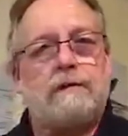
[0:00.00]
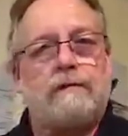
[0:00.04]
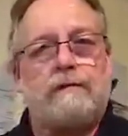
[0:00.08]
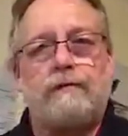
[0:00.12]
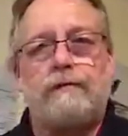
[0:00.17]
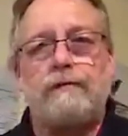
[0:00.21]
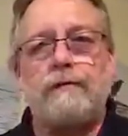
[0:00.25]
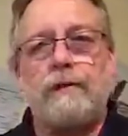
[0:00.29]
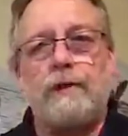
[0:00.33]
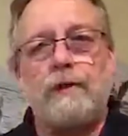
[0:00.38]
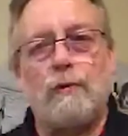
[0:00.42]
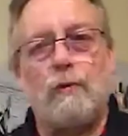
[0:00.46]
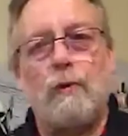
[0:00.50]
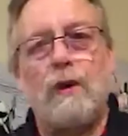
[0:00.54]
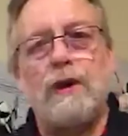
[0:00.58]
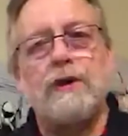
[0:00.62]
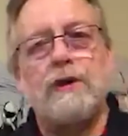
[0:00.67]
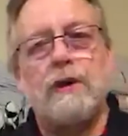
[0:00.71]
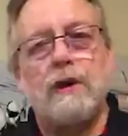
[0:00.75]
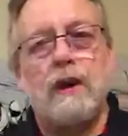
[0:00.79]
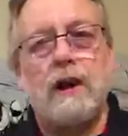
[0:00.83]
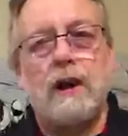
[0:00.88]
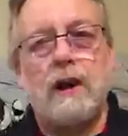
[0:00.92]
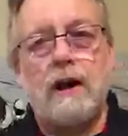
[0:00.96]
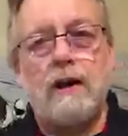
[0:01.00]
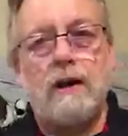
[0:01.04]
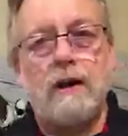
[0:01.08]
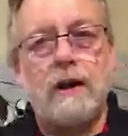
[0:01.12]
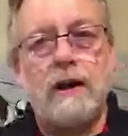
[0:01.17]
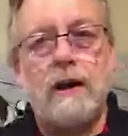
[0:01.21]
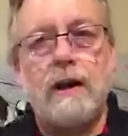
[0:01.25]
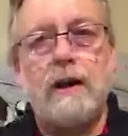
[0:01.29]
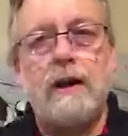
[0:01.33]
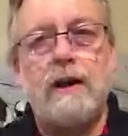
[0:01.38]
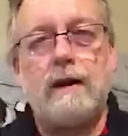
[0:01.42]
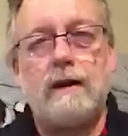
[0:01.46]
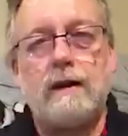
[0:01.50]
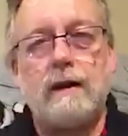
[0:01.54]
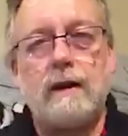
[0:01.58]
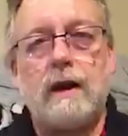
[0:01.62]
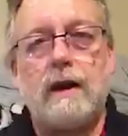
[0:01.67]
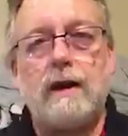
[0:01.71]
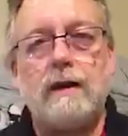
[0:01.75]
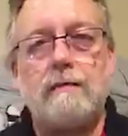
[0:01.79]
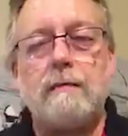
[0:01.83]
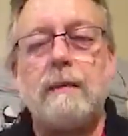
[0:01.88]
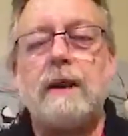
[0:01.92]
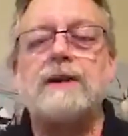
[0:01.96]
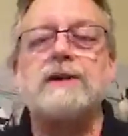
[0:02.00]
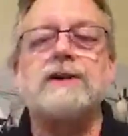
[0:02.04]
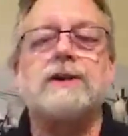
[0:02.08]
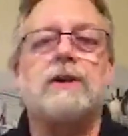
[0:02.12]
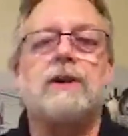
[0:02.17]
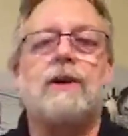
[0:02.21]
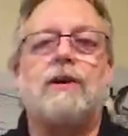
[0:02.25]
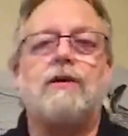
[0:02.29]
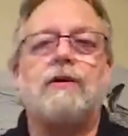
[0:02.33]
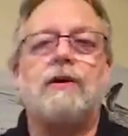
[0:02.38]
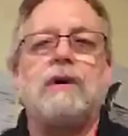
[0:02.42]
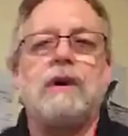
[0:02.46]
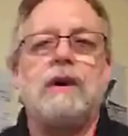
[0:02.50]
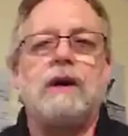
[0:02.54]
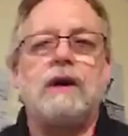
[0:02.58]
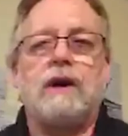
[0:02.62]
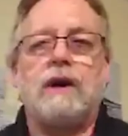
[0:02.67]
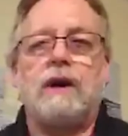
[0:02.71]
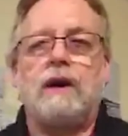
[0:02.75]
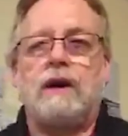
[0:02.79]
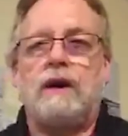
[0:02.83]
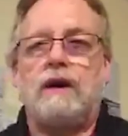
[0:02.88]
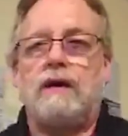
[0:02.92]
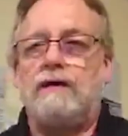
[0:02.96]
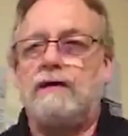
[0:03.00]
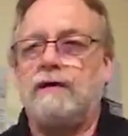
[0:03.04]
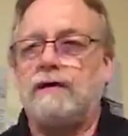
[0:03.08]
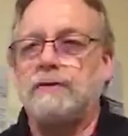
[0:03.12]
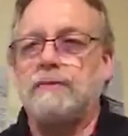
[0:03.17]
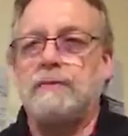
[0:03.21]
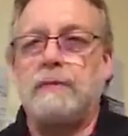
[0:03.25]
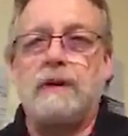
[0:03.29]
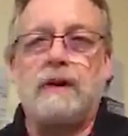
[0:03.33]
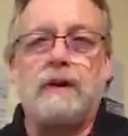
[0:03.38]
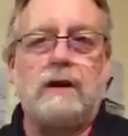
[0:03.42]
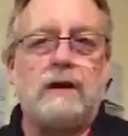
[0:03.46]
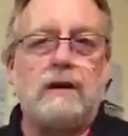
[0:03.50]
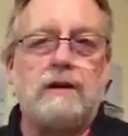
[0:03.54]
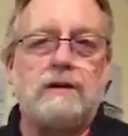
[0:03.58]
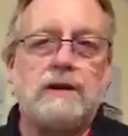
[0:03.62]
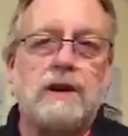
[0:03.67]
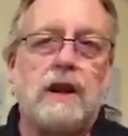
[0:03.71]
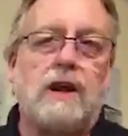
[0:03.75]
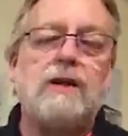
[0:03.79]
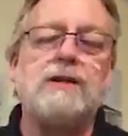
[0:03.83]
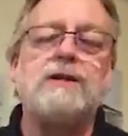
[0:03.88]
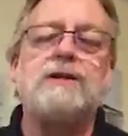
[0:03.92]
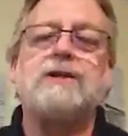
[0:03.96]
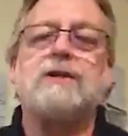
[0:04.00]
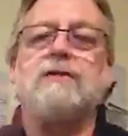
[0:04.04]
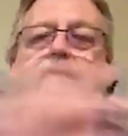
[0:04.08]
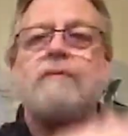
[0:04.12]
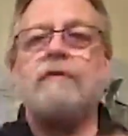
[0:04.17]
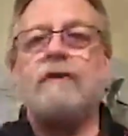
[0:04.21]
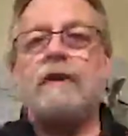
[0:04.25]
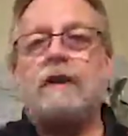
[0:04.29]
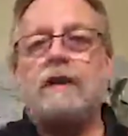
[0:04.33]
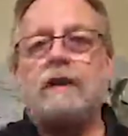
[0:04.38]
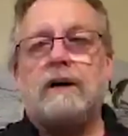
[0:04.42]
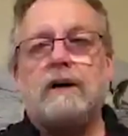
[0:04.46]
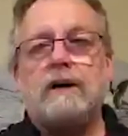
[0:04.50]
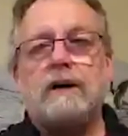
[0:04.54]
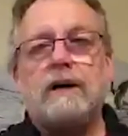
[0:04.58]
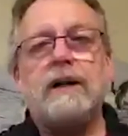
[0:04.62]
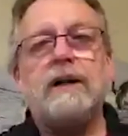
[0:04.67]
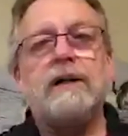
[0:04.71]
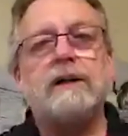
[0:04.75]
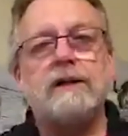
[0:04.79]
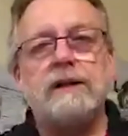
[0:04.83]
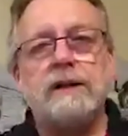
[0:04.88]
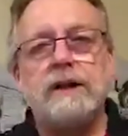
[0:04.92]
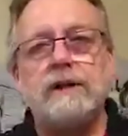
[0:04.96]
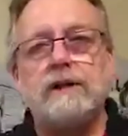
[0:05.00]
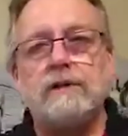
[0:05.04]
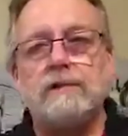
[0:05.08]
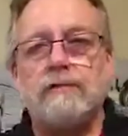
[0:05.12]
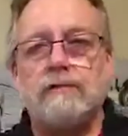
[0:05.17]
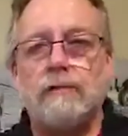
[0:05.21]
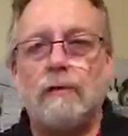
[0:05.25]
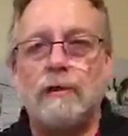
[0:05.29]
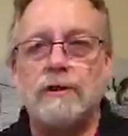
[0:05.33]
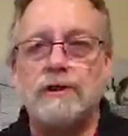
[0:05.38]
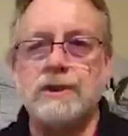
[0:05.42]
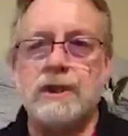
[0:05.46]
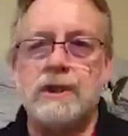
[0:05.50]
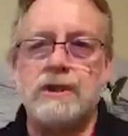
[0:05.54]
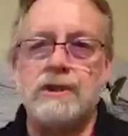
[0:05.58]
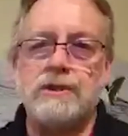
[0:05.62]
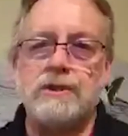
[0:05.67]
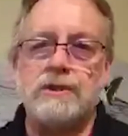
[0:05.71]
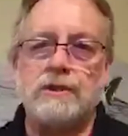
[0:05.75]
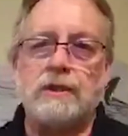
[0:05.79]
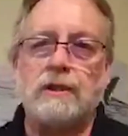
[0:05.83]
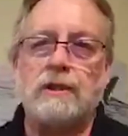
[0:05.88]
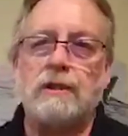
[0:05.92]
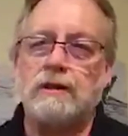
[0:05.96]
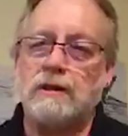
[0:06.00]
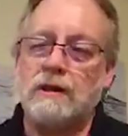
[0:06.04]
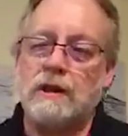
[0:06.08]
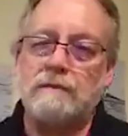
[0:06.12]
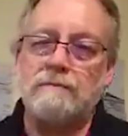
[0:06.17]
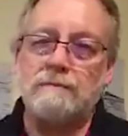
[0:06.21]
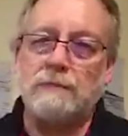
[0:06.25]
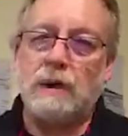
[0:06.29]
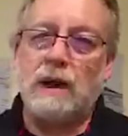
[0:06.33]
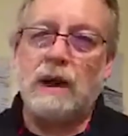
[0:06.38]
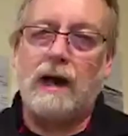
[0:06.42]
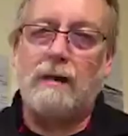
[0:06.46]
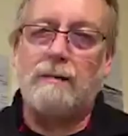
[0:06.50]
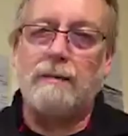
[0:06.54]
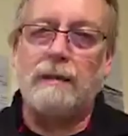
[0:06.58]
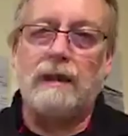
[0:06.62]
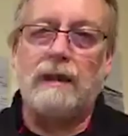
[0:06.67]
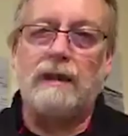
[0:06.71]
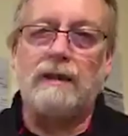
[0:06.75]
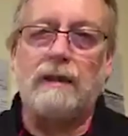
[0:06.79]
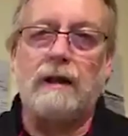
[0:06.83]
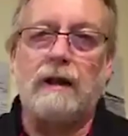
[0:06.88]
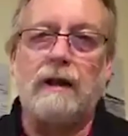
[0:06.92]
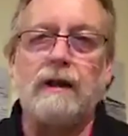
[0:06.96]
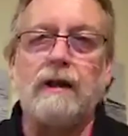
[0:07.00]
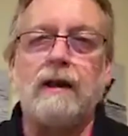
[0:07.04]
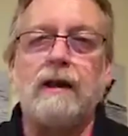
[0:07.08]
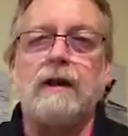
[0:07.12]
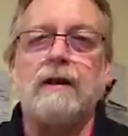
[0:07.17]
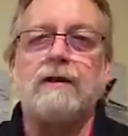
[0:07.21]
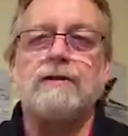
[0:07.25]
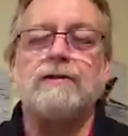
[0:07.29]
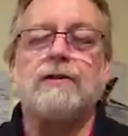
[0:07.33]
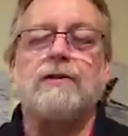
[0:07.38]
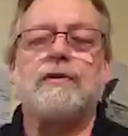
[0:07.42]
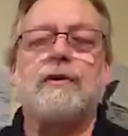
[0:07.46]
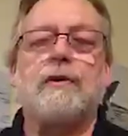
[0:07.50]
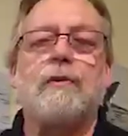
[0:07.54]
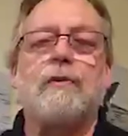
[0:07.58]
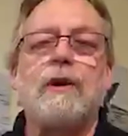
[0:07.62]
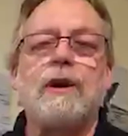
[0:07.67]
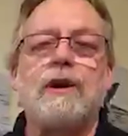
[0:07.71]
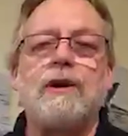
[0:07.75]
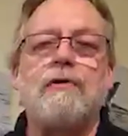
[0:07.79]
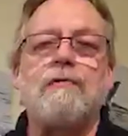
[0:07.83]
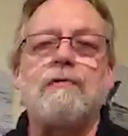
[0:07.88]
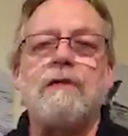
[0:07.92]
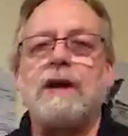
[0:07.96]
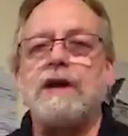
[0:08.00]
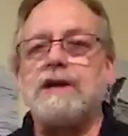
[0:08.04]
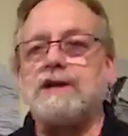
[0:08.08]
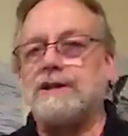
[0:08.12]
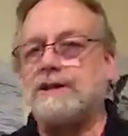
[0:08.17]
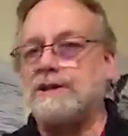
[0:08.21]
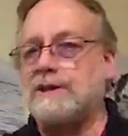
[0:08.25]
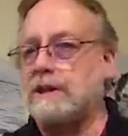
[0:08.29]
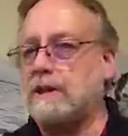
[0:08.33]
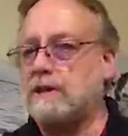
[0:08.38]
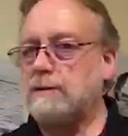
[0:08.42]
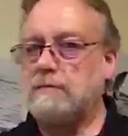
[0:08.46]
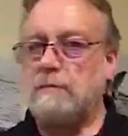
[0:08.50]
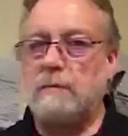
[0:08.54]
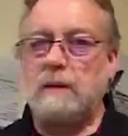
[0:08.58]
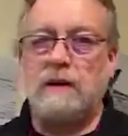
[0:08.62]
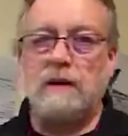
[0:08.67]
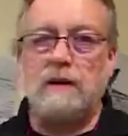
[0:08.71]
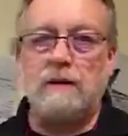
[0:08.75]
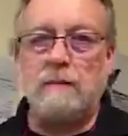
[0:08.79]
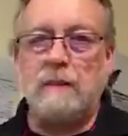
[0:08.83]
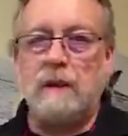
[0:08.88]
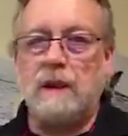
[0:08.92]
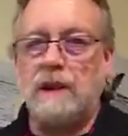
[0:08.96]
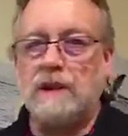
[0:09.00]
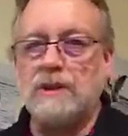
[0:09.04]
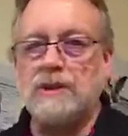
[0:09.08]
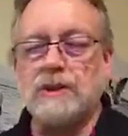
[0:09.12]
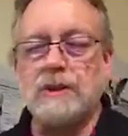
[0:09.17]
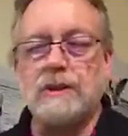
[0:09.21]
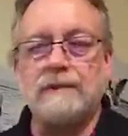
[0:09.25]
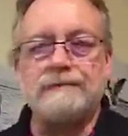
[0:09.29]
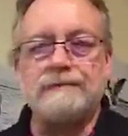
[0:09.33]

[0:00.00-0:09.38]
Their winter area in Mexico, there's been tons of illegal forestation been happening there. So their winter ranges has been diminished.